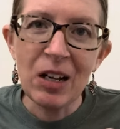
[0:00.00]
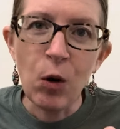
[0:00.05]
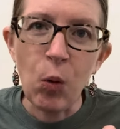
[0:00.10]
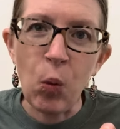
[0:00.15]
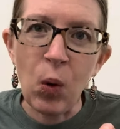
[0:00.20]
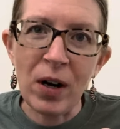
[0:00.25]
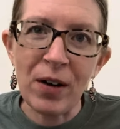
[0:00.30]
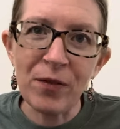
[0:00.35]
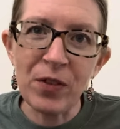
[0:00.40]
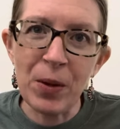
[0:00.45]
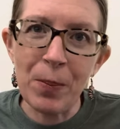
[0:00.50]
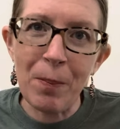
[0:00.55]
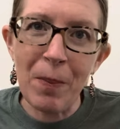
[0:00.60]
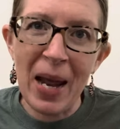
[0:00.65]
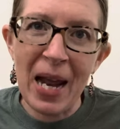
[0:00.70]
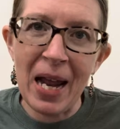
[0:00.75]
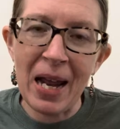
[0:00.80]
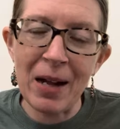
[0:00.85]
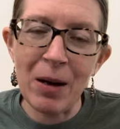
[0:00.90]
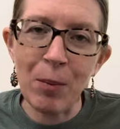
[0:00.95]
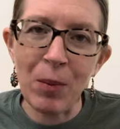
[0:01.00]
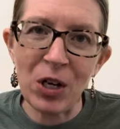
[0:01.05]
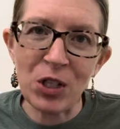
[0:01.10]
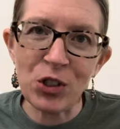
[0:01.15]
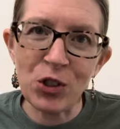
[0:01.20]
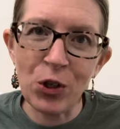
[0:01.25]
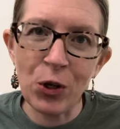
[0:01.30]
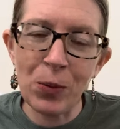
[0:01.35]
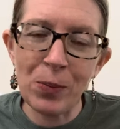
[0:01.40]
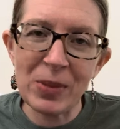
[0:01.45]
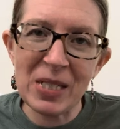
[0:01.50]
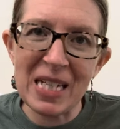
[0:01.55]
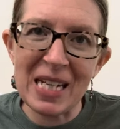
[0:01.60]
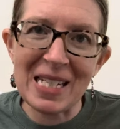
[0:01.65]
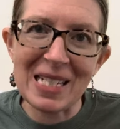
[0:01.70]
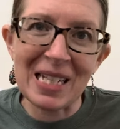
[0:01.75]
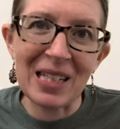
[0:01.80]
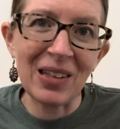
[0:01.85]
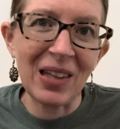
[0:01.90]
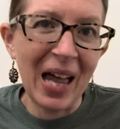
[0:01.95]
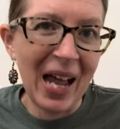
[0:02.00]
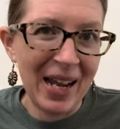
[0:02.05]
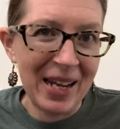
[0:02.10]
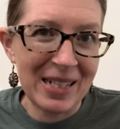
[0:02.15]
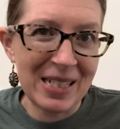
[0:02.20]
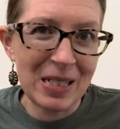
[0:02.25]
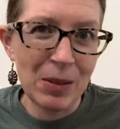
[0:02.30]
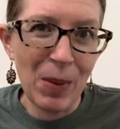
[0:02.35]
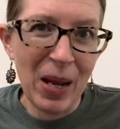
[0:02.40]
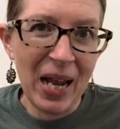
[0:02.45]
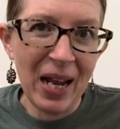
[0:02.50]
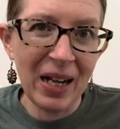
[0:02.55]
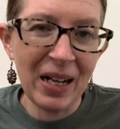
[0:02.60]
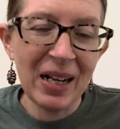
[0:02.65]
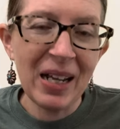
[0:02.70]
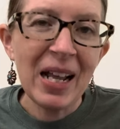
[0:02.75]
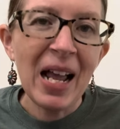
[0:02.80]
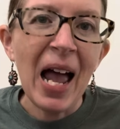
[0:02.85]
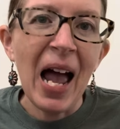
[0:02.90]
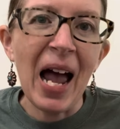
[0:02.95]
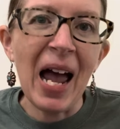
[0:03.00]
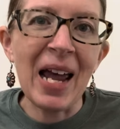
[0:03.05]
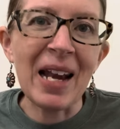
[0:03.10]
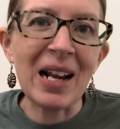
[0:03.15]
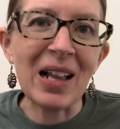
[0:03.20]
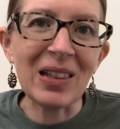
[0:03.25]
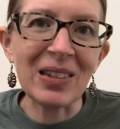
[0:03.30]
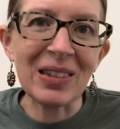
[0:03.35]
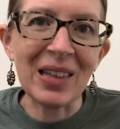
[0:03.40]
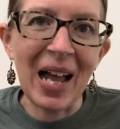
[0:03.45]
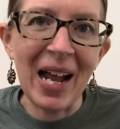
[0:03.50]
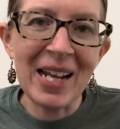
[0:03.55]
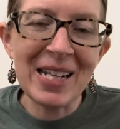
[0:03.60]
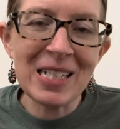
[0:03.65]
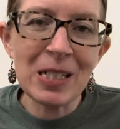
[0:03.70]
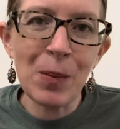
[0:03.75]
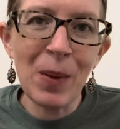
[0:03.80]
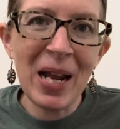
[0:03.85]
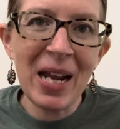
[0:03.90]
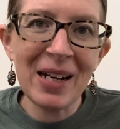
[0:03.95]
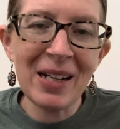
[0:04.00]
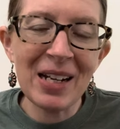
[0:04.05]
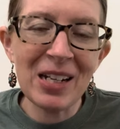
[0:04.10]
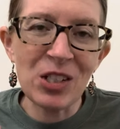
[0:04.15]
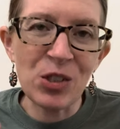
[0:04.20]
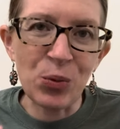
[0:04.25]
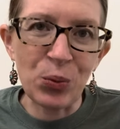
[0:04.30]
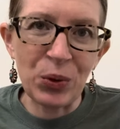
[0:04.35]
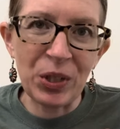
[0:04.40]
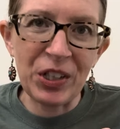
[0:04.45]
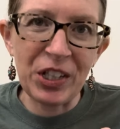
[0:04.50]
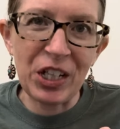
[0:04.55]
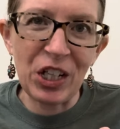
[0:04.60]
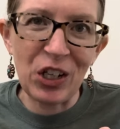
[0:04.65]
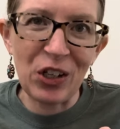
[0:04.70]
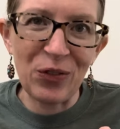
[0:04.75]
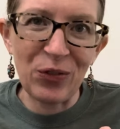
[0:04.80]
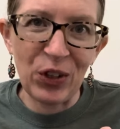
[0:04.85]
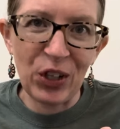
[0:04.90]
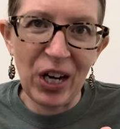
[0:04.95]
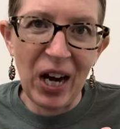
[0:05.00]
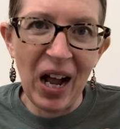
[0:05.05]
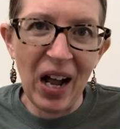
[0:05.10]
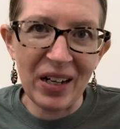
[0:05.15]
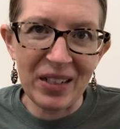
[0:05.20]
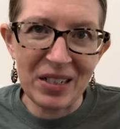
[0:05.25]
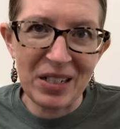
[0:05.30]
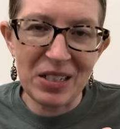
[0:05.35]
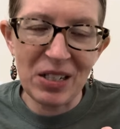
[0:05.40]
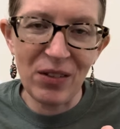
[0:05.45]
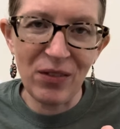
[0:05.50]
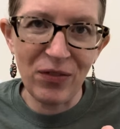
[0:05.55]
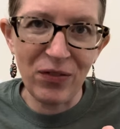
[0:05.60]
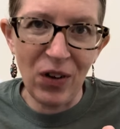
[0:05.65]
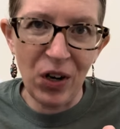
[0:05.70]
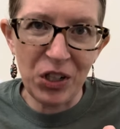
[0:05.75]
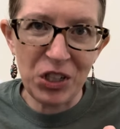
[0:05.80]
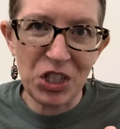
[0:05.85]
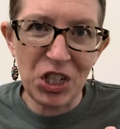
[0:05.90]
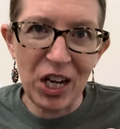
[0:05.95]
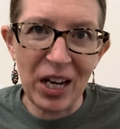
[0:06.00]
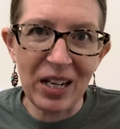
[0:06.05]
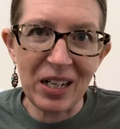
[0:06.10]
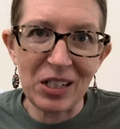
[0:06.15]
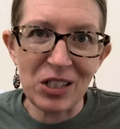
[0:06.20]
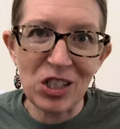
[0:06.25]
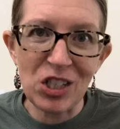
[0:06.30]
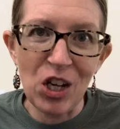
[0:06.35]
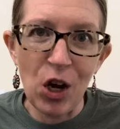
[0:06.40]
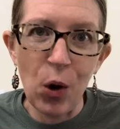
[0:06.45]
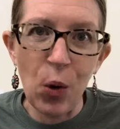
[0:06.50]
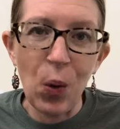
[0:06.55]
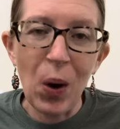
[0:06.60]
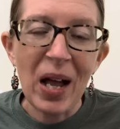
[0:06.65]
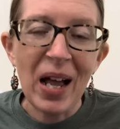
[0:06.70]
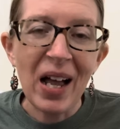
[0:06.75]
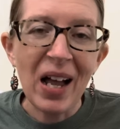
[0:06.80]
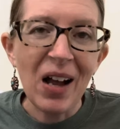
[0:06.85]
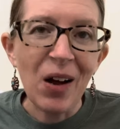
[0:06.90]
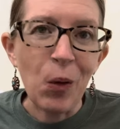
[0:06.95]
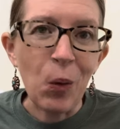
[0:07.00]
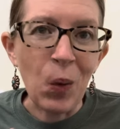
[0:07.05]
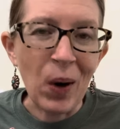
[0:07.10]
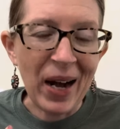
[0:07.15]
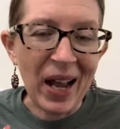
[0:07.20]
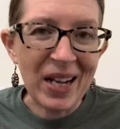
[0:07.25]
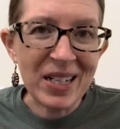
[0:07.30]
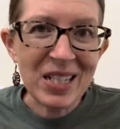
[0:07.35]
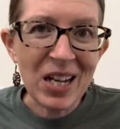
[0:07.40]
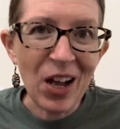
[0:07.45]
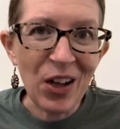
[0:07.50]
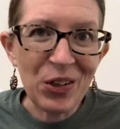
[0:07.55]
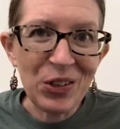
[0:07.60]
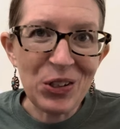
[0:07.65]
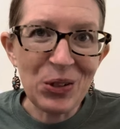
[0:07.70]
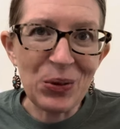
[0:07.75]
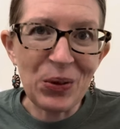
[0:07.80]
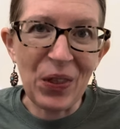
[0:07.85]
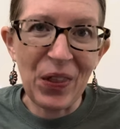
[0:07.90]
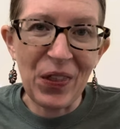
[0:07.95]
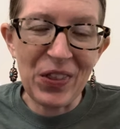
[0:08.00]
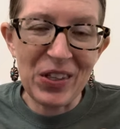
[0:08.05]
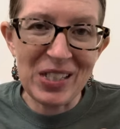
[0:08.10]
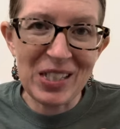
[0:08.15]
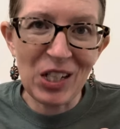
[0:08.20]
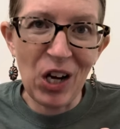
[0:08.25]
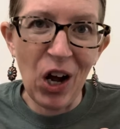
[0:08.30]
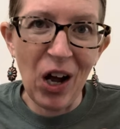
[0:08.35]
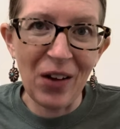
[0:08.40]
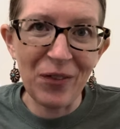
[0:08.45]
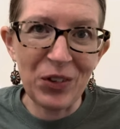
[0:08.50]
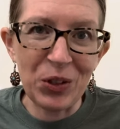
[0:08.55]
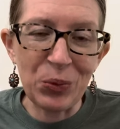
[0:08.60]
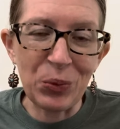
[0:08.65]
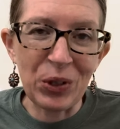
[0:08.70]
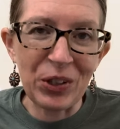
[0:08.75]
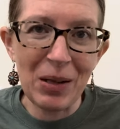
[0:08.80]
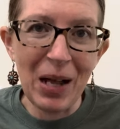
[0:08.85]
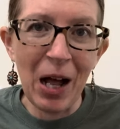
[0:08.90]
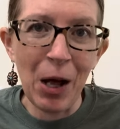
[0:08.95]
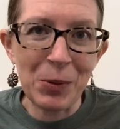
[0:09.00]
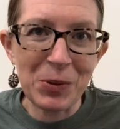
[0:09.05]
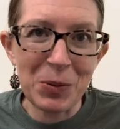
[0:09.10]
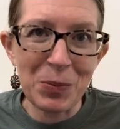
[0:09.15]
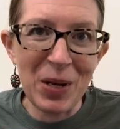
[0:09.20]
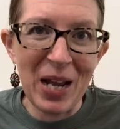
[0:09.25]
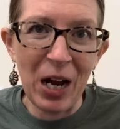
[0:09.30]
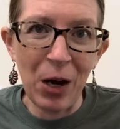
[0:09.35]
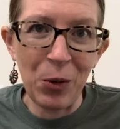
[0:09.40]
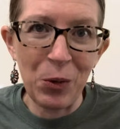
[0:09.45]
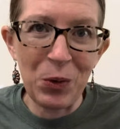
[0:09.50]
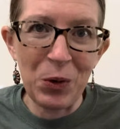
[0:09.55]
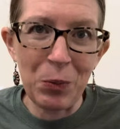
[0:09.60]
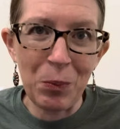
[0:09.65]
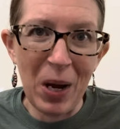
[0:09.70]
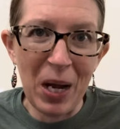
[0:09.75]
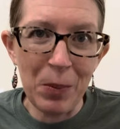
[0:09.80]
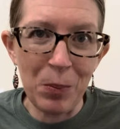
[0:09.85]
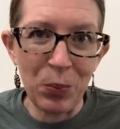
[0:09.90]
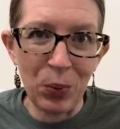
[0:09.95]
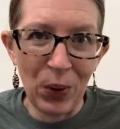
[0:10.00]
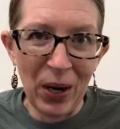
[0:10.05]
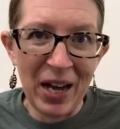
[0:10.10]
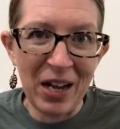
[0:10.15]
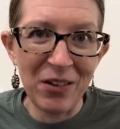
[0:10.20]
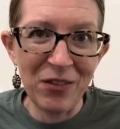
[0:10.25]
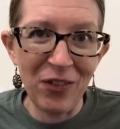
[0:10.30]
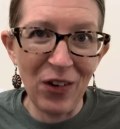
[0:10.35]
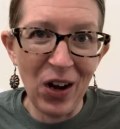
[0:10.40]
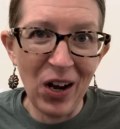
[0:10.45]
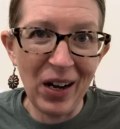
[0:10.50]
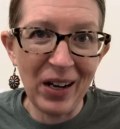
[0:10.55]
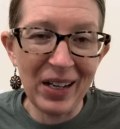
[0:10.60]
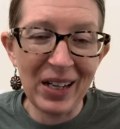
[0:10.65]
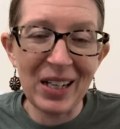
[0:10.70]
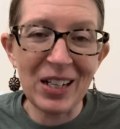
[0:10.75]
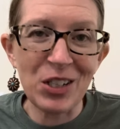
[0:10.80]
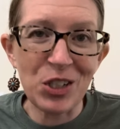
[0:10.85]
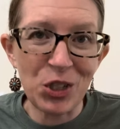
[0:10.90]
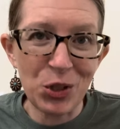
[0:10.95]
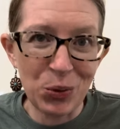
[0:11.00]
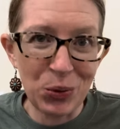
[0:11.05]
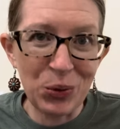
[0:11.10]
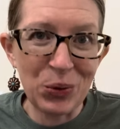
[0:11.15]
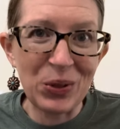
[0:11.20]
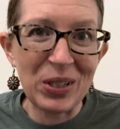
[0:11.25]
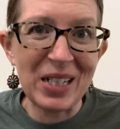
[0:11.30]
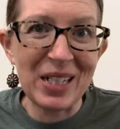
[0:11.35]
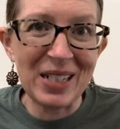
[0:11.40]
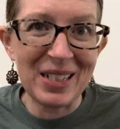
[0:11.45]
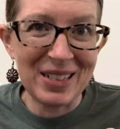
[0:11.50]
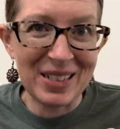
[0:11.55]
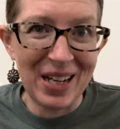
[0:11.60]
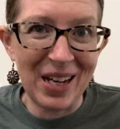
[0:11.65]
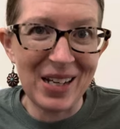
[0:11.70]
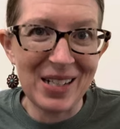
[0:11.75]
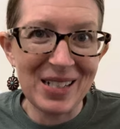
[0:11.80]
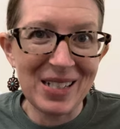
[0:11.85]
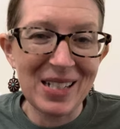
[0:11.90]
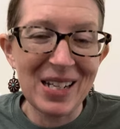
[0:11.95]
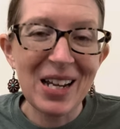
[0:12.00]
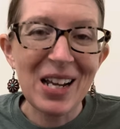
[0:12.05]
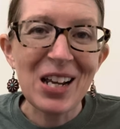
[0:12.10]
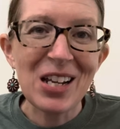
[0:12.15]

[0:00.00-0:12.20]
One of the main mushrooms is lion's mane and lion's mane is really good for cognitive function. So when I tell you that this coffee really helps me out with my brain fog, it truly does.